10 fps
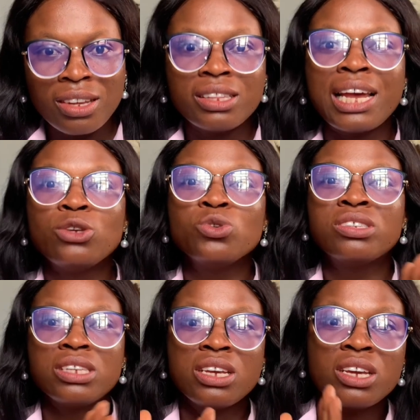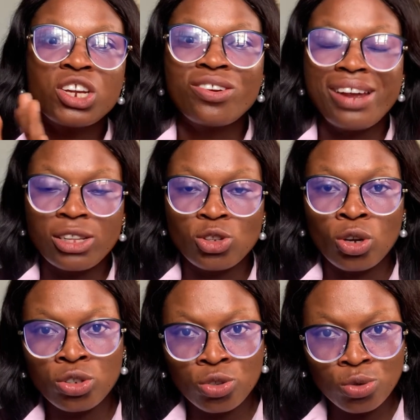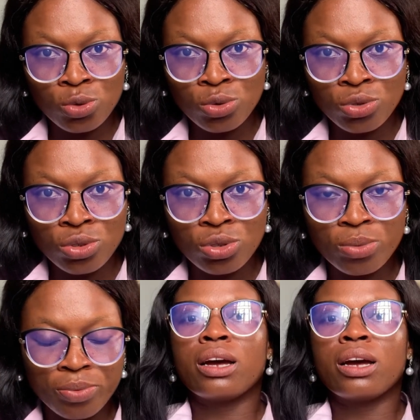Then you see creators tools.